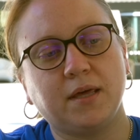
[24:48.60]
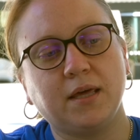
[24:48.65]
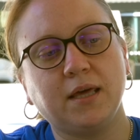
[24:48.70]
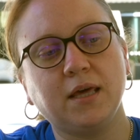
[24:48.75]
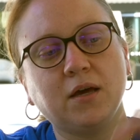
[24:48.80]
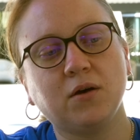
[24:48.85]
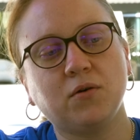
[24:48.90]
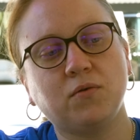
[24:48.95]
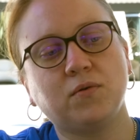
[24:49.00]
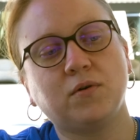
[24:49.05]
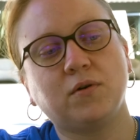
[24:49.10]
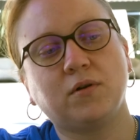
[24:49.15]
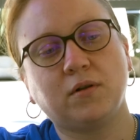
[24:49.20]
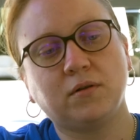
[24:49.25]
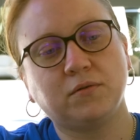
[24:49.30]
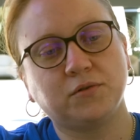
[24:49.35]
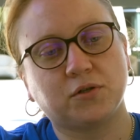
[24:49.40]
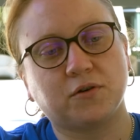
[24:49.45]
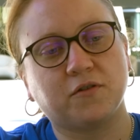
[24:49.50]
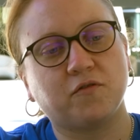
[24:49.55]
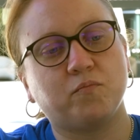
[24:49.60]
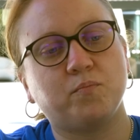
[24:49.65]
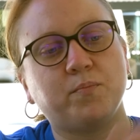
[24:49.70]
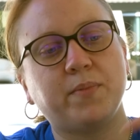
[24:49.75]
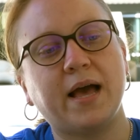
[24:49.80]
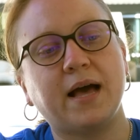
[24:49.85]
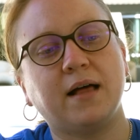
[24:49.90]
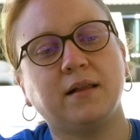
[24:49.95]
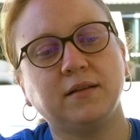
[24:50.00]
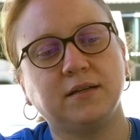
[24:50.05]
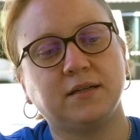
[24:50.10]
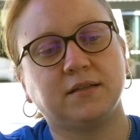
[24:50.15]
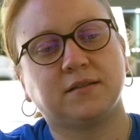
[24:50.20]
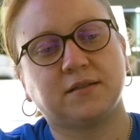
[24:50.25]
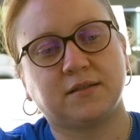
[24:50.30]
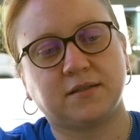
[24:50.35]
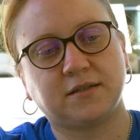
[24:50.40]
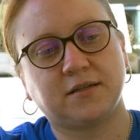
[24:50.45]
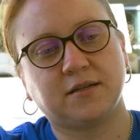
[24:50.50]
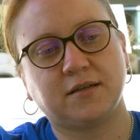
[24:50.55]
equal, sort of
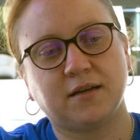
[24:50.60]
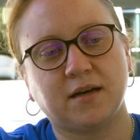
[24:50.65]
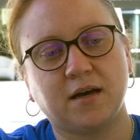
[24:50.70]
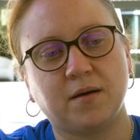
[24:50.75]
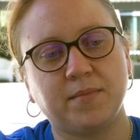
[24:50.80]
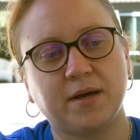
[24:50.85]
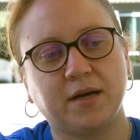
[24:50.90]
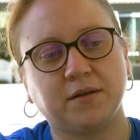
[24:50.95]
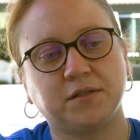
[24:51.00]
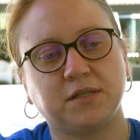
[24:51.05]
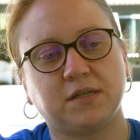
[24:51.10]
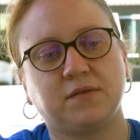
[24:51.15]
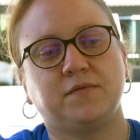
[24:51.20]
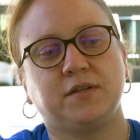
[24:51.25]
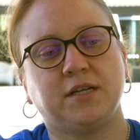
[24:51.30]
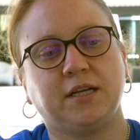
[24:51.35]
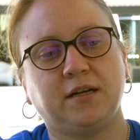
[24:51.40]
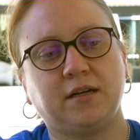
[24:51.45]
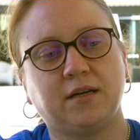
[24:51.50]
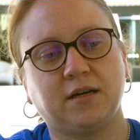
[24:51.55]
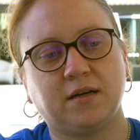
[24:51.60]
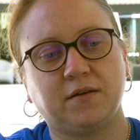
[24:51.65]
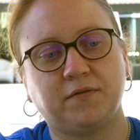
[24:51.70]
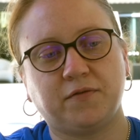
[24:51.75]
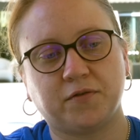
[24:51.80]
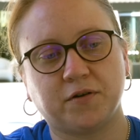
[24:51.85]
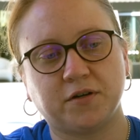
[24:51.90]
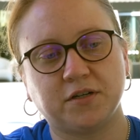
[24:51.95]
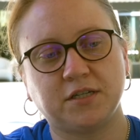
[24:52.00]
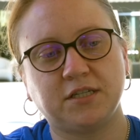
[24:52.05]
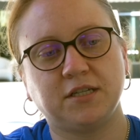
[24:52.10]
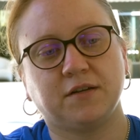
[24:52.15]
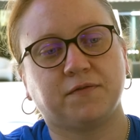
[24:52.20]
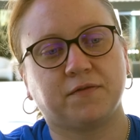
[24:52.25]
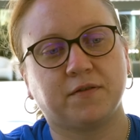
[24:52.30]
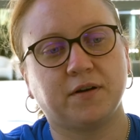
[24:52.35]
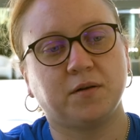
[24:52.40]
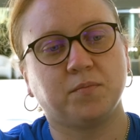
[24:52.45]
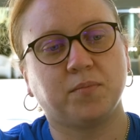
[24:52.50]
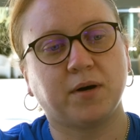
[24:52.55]
balanced amounts of data for
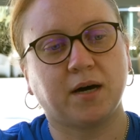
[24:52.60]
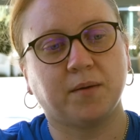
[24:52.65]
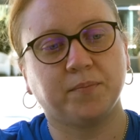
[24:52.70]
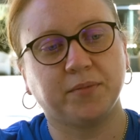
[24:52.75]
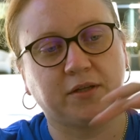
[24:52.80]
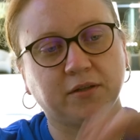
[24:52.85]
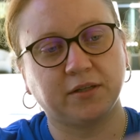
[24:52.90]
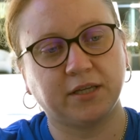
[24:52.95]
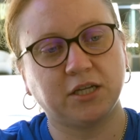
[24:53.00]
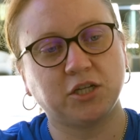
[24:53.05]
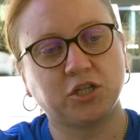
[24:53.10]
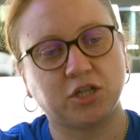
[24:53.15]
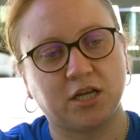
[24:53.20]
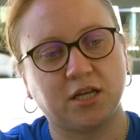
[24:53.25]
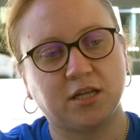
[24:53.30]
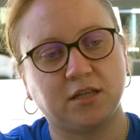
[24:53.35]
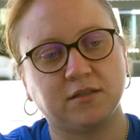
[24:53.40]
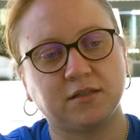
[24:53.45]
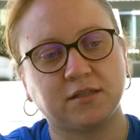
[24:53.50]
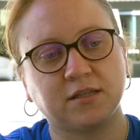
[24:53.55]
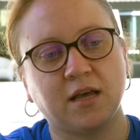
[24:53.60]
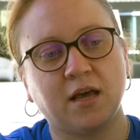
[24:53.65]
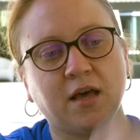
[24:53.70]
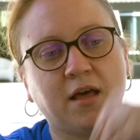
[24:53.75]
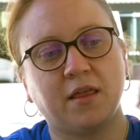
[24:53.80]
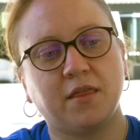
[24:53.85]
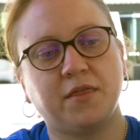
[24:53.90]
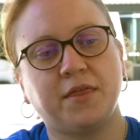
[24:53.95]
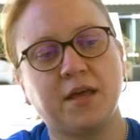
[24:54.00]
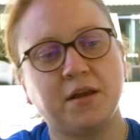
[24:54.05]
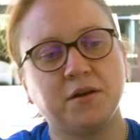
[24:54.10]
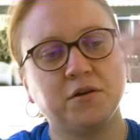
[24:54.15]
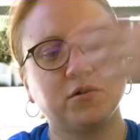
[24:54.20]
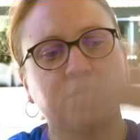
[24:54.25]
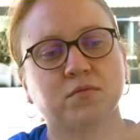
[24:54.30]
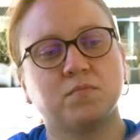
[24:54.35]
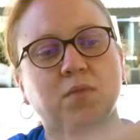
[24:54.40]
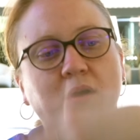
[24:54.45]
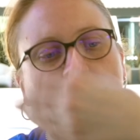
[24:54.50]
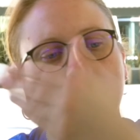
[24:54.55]
different populations, then
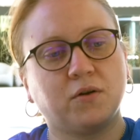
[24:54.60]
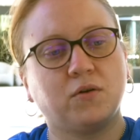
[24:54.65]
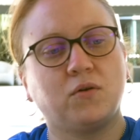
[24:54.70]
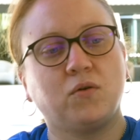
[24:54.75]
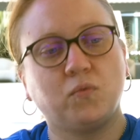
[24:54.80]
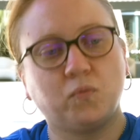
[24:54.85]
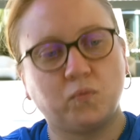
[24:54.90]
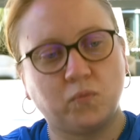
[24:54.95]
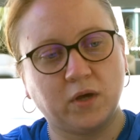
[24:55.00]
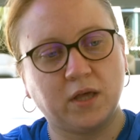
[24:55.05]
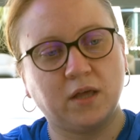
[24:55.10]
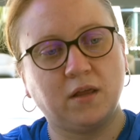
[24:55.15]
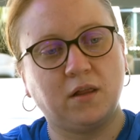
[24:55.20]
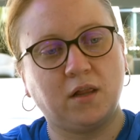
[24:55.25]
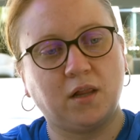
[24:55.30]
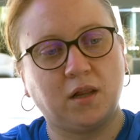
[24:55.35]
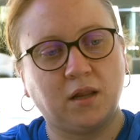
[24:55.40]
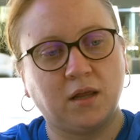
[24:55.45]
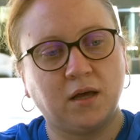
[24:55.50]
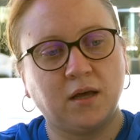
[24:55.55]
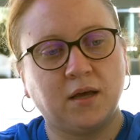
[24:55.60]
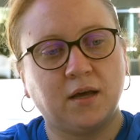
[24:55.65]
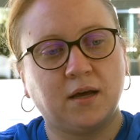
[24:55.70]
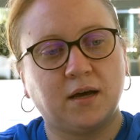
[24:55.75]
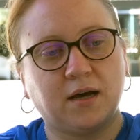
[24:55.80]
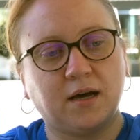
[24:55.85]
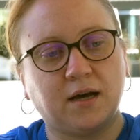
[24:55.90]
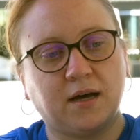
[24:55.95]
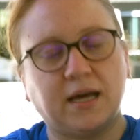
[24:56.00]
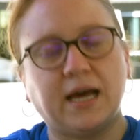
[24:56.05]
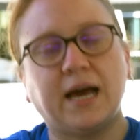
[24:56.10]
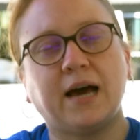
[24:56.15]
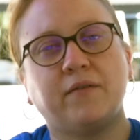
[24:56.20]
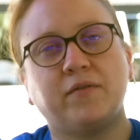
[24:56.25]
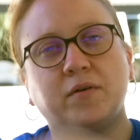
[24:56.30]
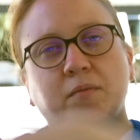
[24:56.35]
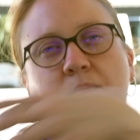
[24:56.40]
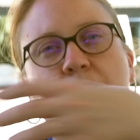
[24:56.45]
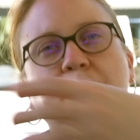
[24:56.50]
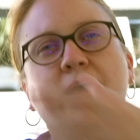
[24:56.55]
your model will
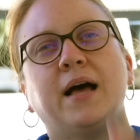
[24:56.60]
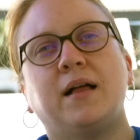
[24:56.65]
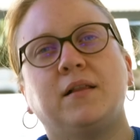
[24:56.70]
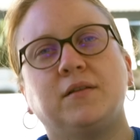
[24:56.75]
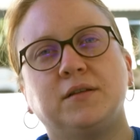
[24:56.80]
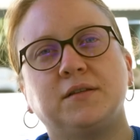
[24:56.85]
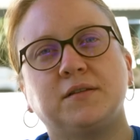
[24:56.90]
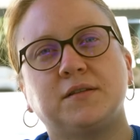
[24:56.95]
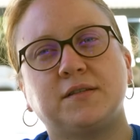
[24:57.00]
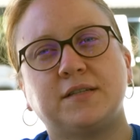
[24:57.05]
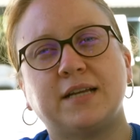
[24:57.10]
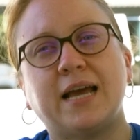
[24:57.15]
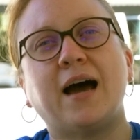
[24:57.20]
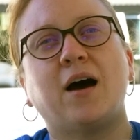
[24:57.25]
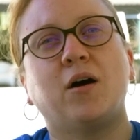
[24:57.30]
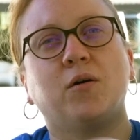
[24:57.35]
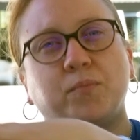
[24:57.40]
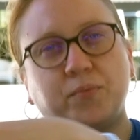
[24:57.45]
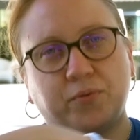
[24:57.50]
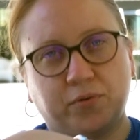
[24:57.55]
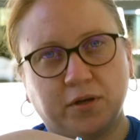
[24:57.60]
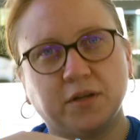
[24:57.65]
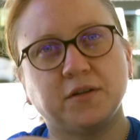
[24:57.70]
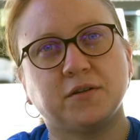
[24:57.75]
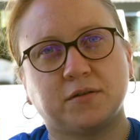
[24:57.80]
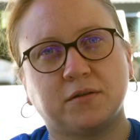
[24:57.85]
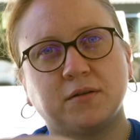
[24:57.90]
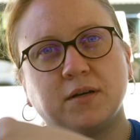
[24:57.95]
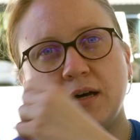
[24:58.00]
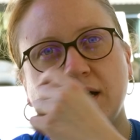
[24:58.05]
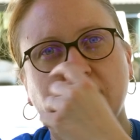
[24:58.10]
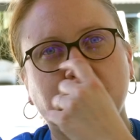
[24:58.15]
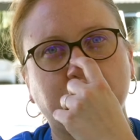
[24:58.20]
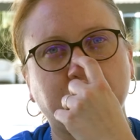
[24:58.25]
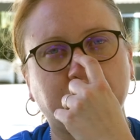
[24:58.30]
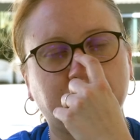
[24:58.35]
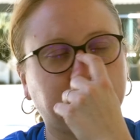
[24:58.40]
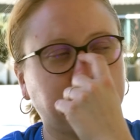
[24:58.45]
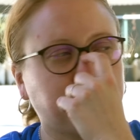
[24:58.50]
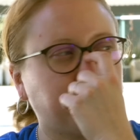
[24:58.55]
have a balanced output
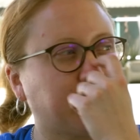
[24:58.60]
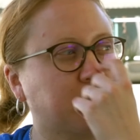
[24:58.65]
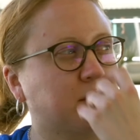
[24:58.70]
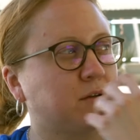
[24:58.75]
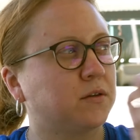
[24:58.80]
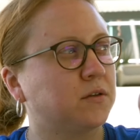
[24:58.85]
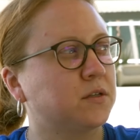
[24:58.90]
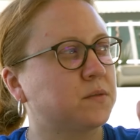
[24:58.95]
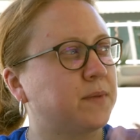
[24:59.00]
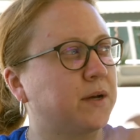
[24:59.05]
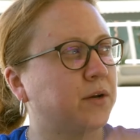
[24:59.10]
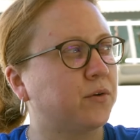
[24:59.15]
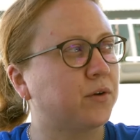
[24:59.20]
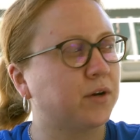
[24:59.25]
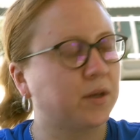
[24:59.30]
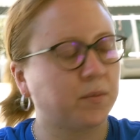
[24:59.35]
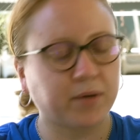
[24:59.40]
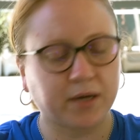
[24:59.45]
with respect to those minority